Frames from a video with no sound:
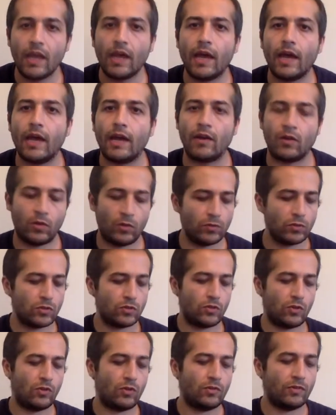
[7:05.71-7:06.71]
And
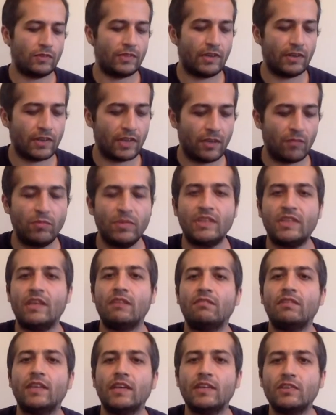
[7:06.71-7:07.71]
also, there can be
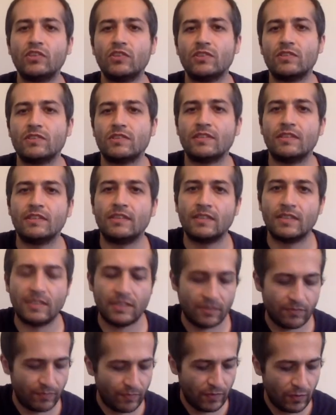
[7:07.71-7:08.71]
deviations in
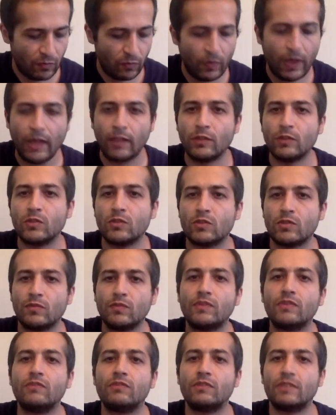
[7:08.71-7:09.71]
the values of
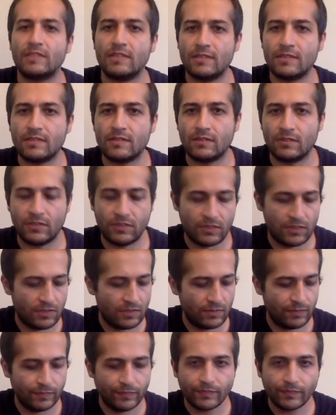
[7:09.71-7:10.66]
the resistors